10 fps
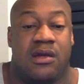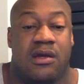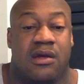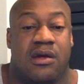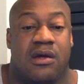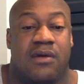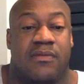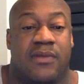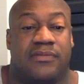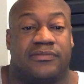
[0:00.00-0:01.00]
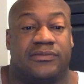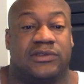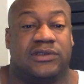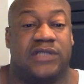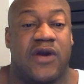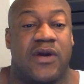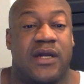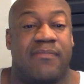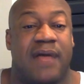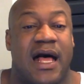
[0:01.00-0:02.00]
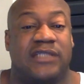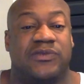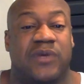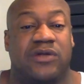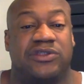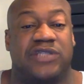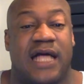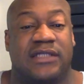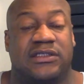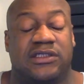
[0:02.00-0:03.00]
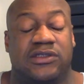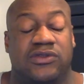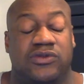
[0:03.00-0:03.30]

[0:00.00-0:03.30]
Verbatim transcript: Um, Darren Boswell Johnson,